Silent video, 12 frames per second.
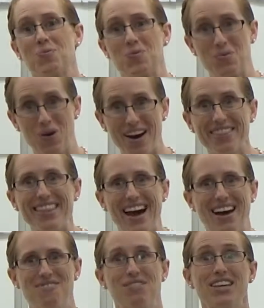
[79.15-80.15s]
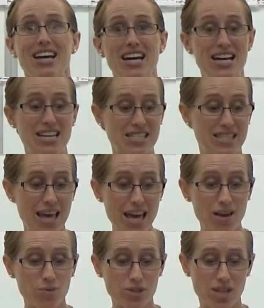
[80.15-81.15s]
We want that because
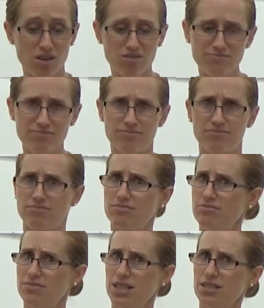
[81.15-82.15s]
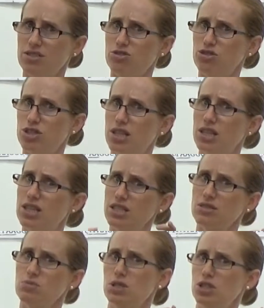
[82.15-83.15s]
then we'll say, that's interesting.
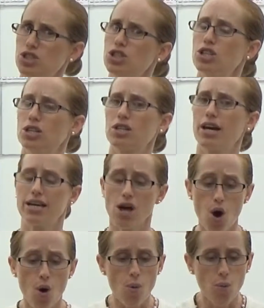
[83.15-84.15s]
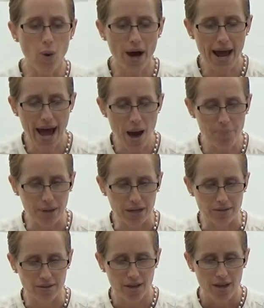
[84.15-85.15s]
This is what it should look like. What
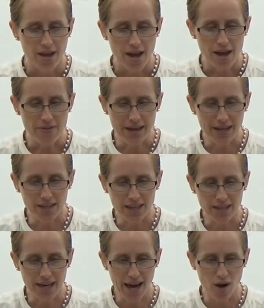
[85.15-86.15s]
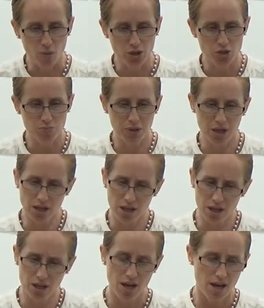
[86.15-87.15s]
happened? And they can like count which
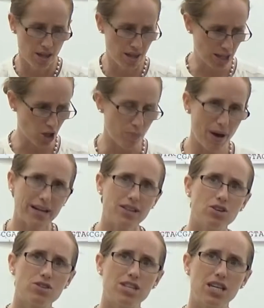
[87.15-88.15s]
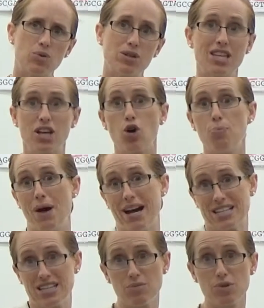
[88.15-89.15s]
bead, and they can go back to their sequence, they can go
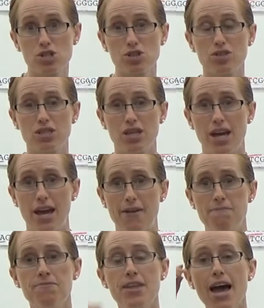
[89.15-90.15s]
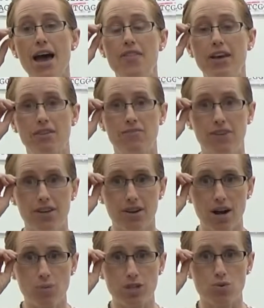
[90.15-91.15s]
back to the original DNA, and they can figure
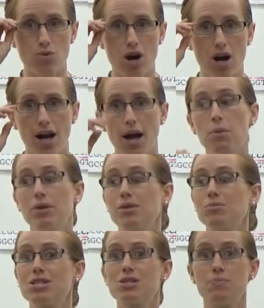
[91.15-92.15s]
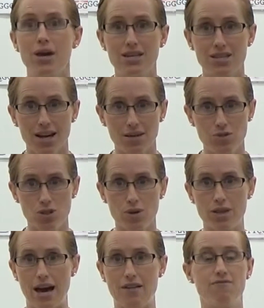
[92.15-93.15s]
out what's wrong. I want them to spend time
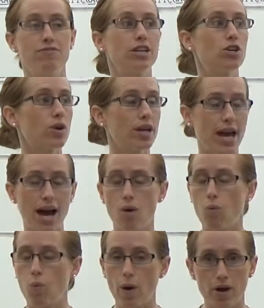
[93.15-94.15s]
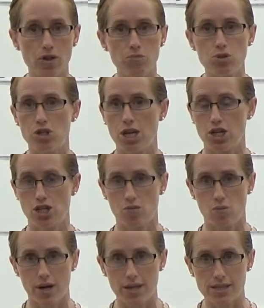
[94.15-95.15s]
doing that, figuring out where the mutation
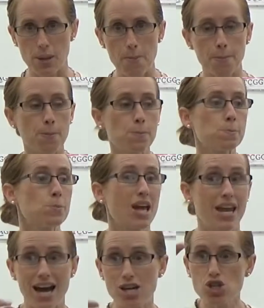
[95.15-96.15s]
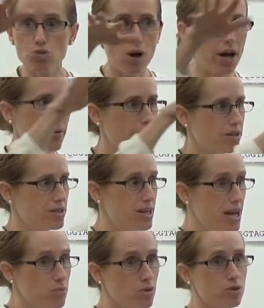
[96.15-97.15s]
was. And as you're walking around the
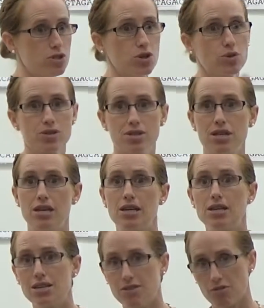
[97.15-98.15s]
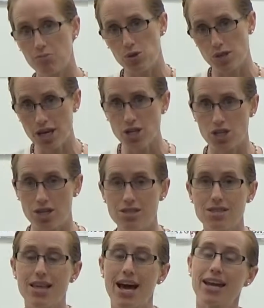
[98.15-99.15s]
tables, you'll see the different
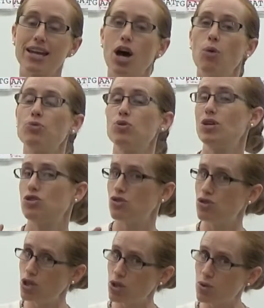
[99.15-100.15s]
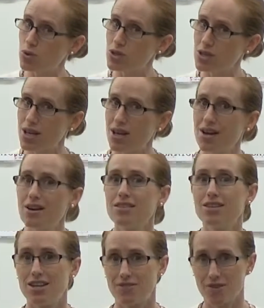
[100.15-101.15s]
mutations, and that can help you introduce
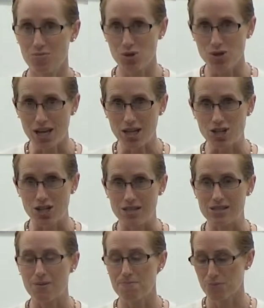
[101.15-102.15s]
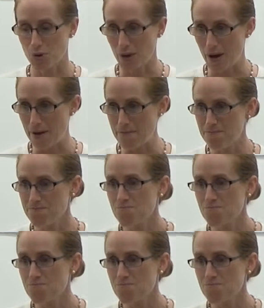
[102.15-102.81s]
the different mutations, okay?